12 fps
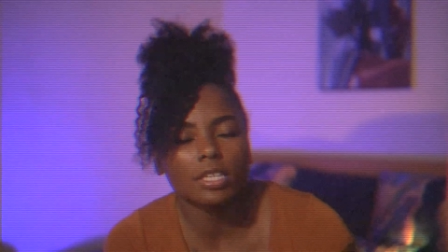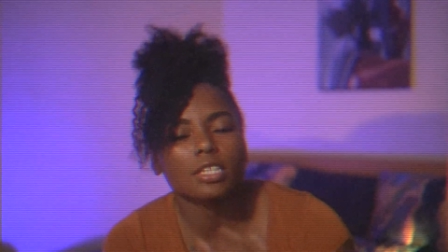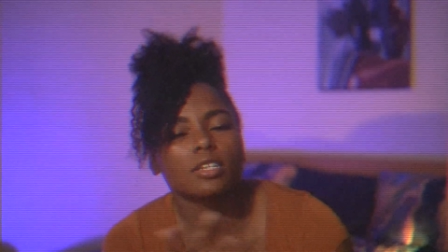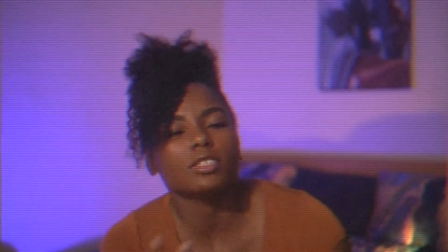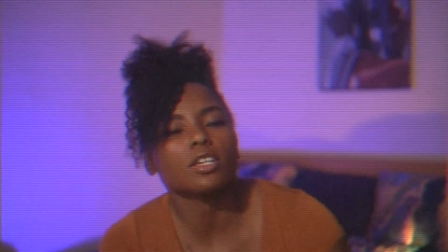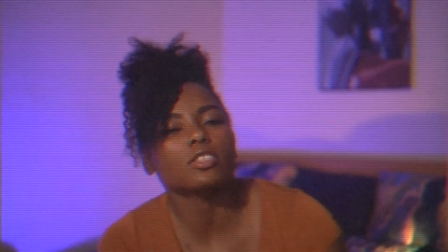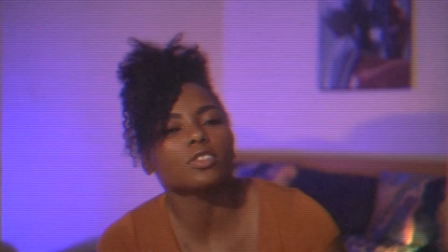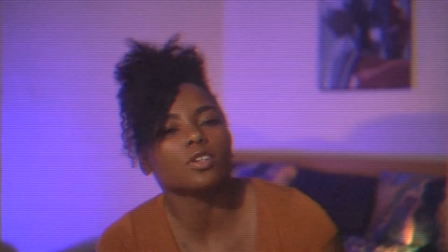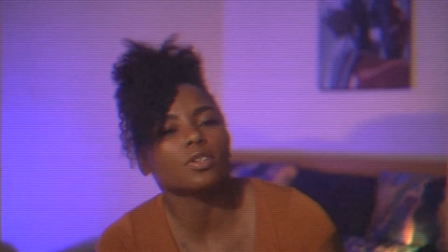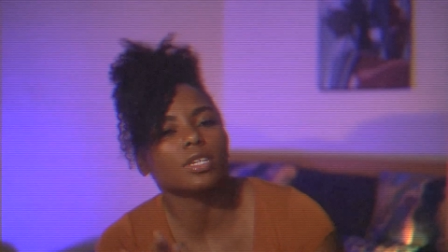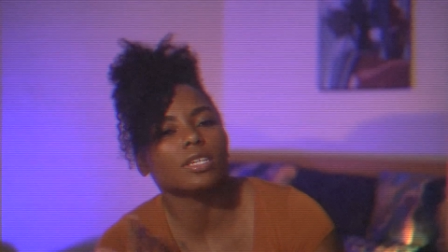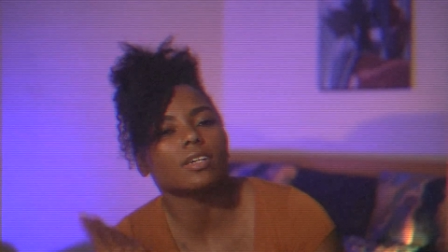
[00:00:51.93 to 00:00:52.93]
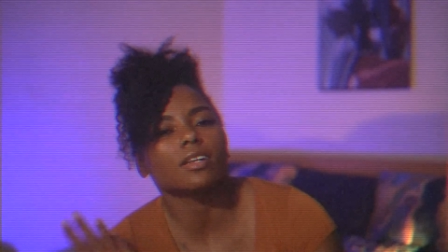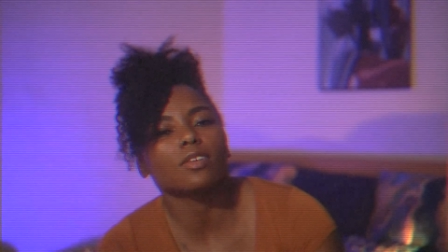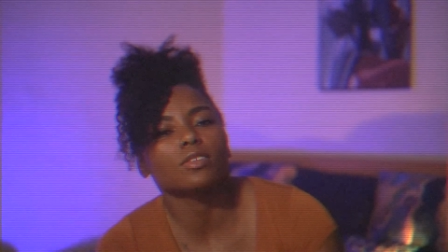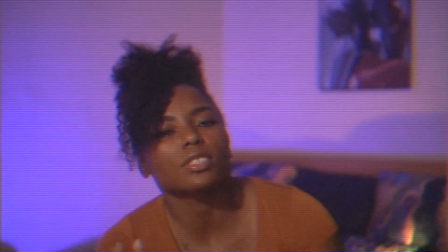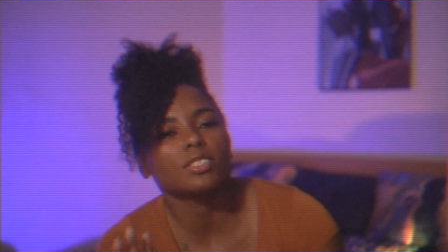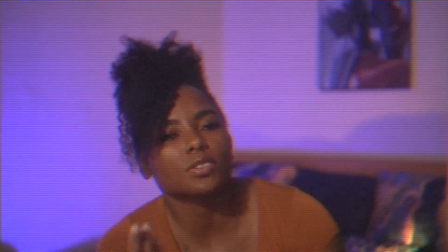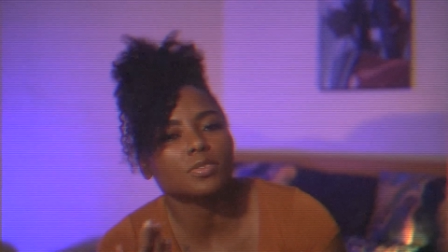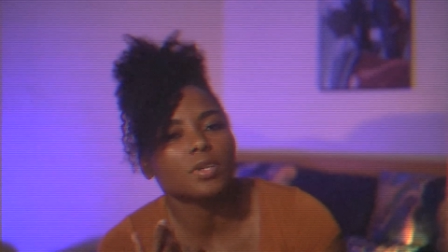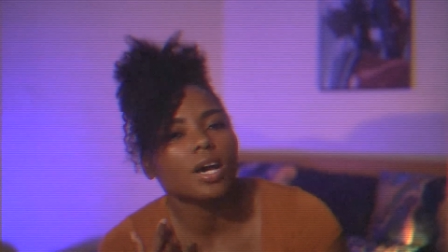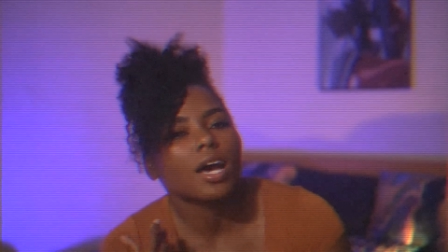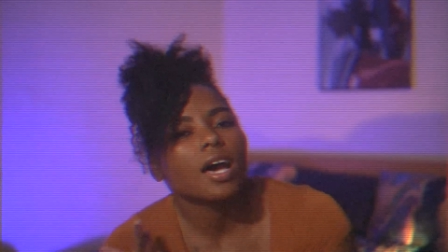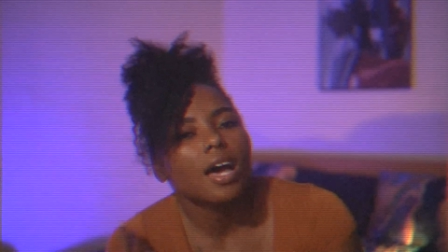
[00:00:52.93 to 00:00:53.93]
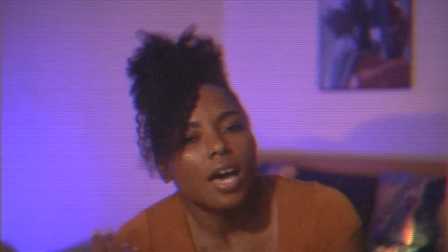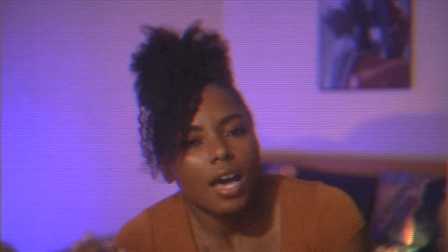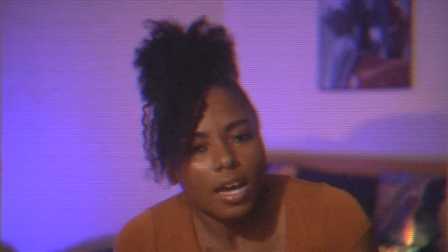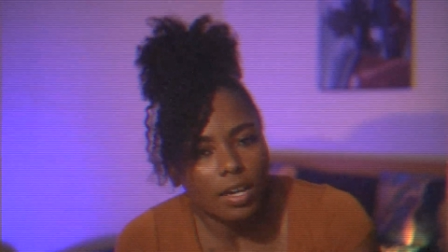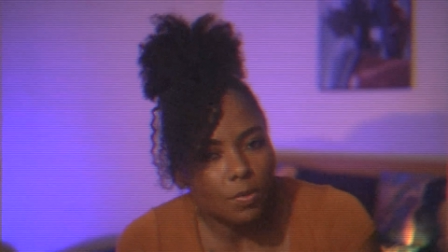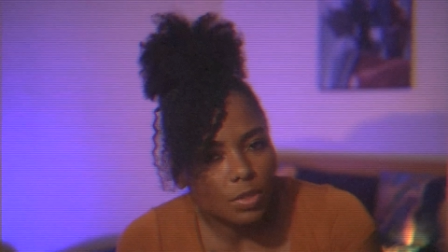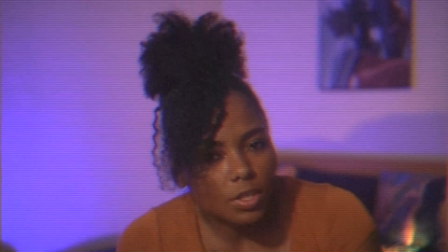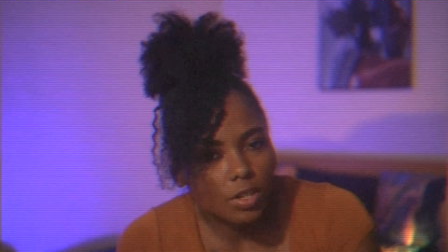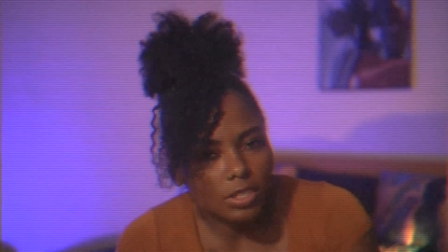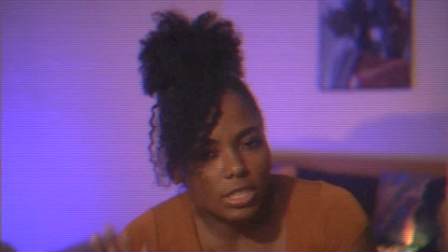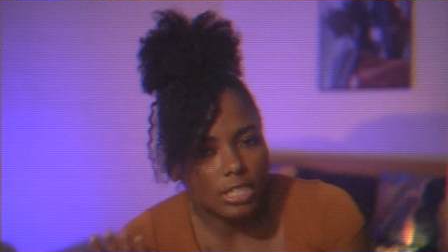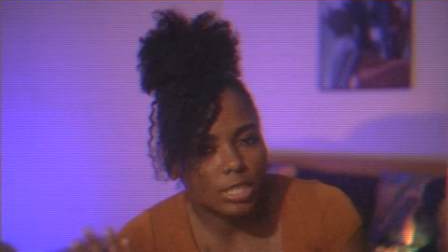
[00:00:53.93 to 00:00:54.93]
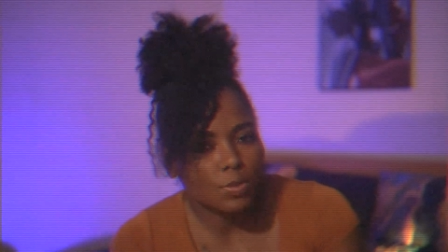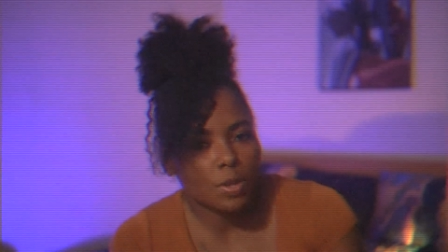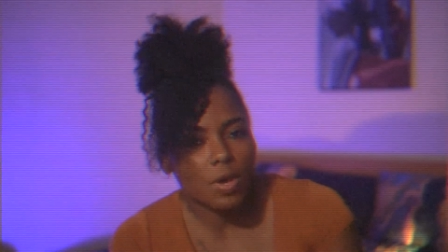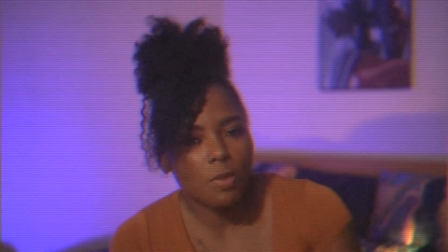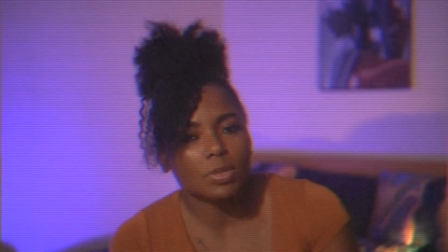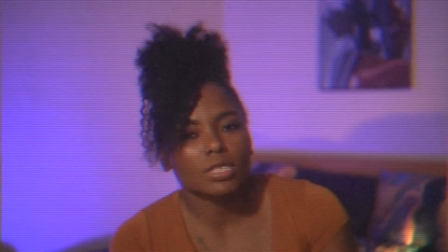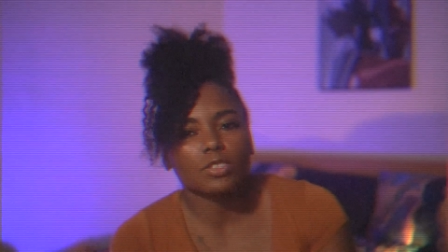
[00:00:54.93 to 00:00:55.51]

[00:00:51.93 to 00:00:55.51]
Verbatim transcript: And then I was also getting close to one of the girls on the team named Emma.